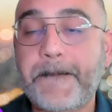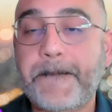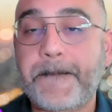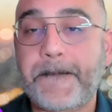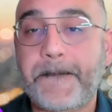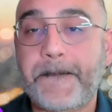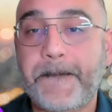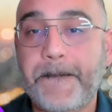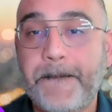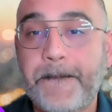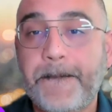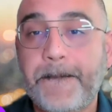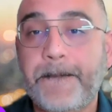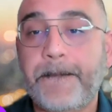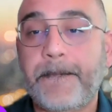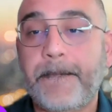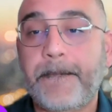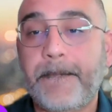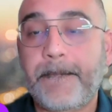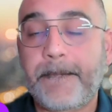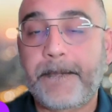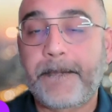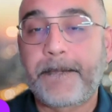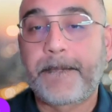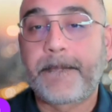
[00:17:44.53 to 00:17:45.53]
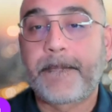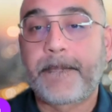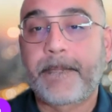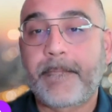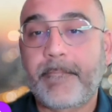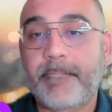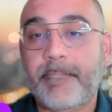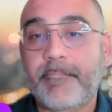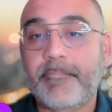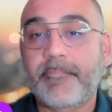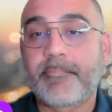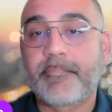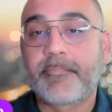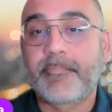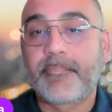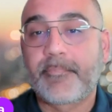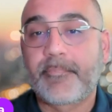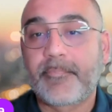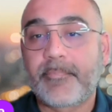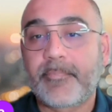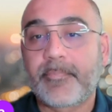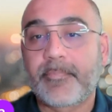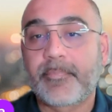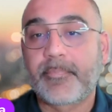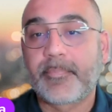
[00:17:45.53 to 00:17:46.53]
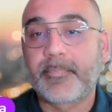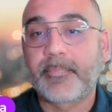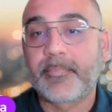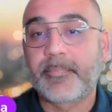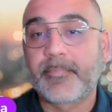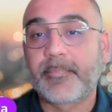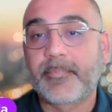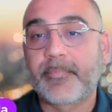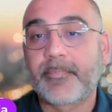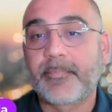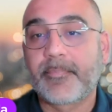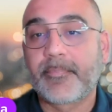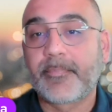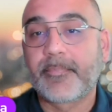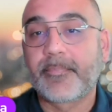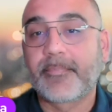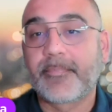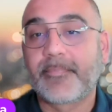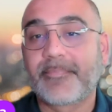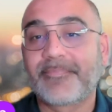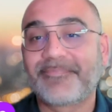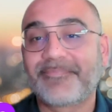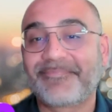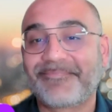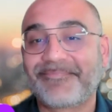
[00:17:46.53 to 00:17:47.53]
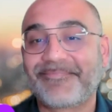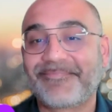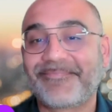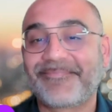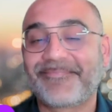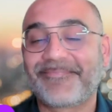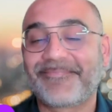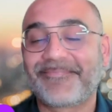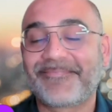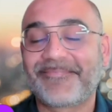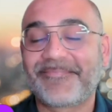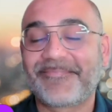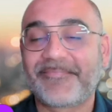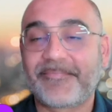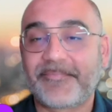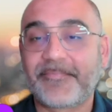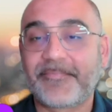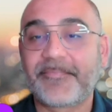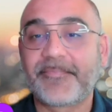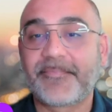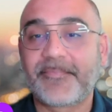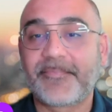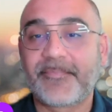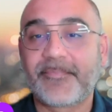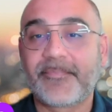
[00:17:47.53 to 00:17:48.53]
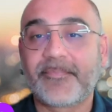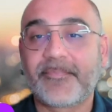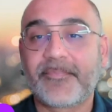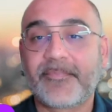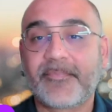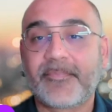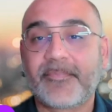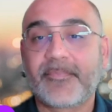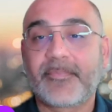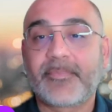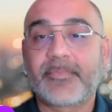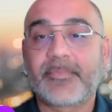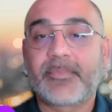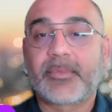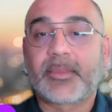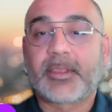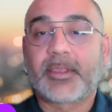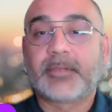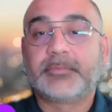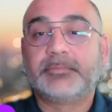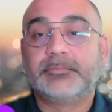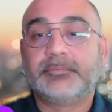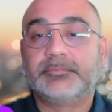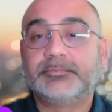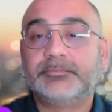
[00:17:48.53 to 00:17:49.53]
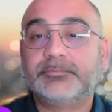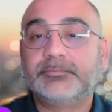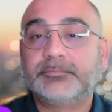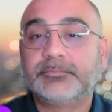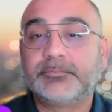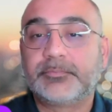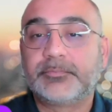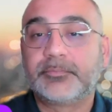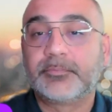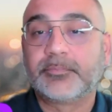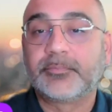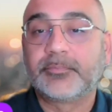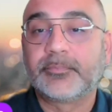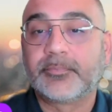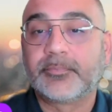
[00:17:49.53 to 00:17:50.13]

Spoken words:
This person isn't speaking.